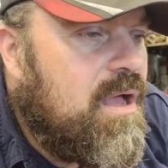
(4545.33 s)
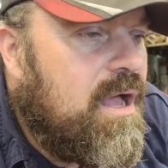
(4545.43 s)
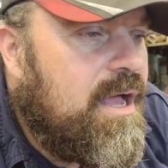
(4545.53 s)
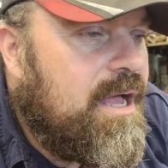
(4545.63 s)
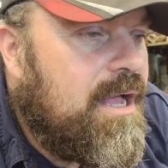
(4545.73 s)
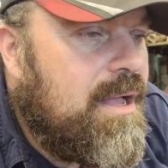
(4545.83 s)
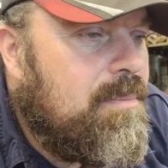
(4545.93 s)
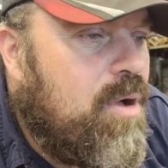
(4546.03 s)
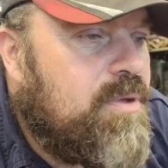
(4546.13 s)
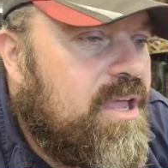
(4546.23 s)

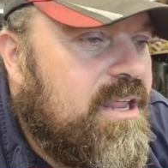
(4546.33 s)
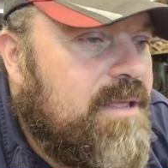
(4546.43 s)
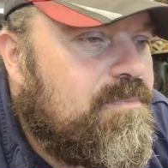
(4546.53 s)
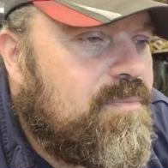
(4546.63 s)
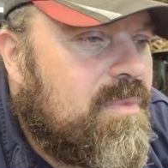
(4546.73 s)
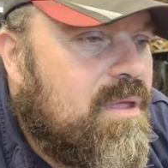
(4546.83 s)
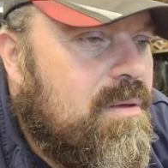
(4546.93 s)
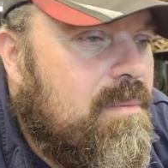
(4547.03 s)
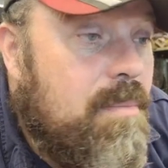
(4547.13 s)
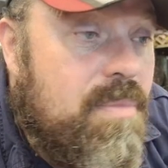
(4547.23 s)
Bob Kinney,
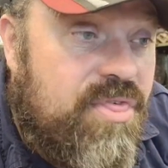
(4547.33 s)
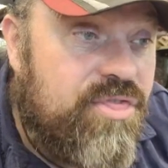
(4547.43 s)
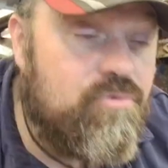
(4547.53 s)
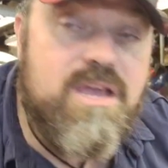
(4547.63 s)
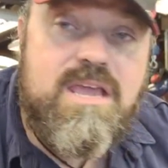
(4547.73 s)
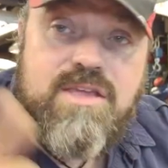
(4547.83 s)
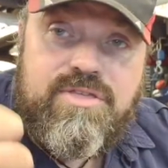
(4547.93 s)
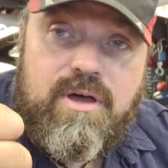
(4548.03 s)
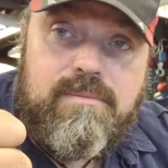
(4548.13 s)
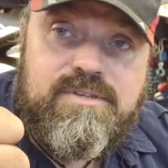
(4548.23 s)
3
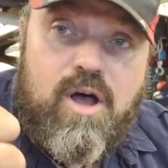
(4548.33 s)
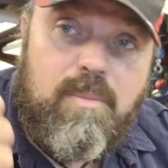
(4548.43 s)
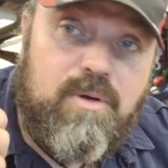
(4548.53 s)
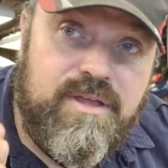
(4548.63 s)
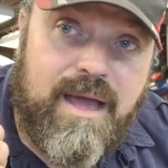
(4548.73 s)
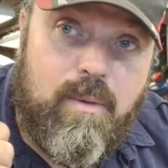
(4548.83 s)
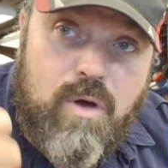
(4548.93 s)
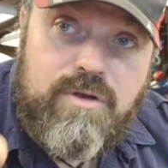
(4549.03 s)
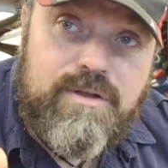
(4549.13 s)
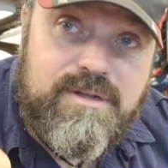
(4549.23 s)
thumbs up. Look at that.
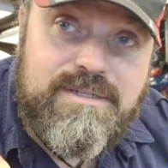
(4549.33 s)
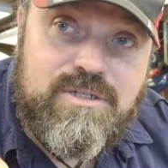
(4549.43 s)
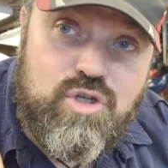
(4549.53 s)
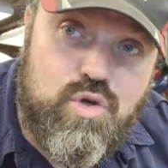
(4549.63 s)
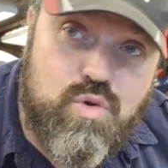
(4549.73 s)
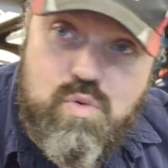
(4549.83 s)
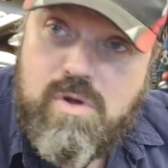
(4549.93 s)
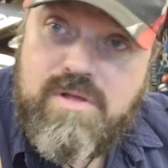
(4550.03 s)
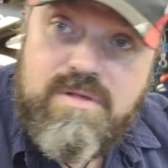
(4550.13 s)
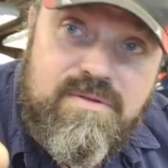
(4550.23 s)
1, 2,
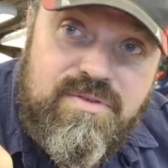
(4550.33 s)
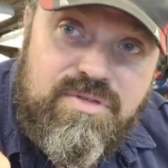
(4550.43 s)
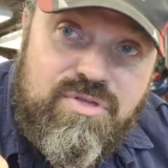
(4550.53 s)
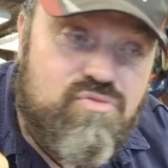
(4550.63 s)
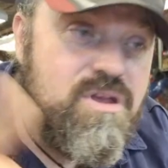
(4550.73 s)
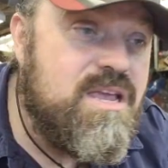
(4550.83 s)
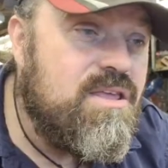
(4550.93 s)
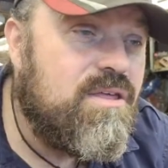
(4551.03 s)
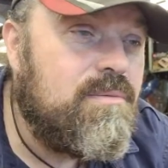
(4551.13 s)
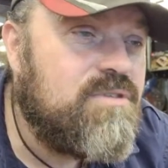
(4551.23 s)
3
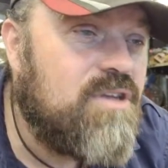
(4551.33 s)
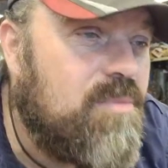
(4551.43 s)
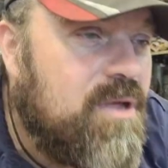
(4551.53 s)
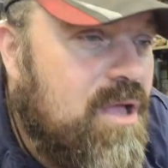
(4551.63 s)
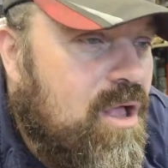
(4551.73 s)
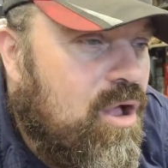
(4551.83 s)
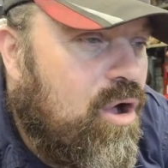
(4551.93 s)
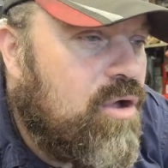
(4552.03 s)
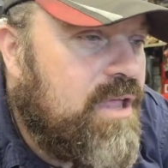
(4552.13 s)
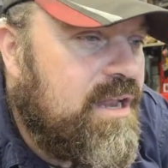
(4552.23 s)
thumbs up
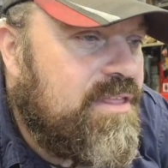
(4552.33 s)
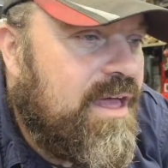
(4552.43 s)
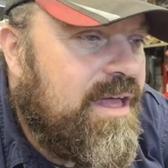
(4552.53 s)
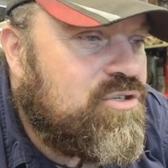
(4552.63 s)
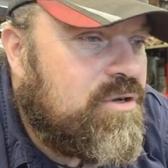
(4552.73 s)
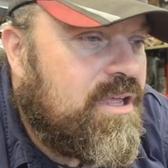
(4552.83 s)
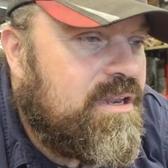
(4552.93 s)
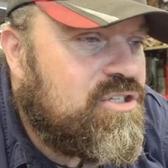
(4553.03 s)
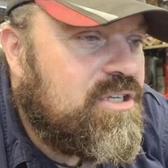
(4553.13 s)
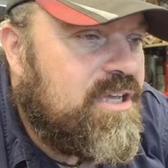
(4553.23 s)
on getting that electronic
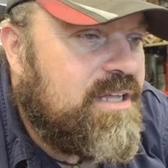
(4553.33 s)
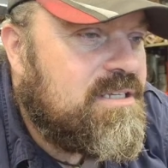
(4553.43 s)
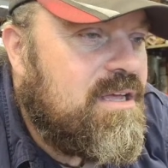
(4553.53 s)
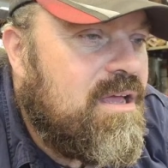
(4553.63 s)
edition kit.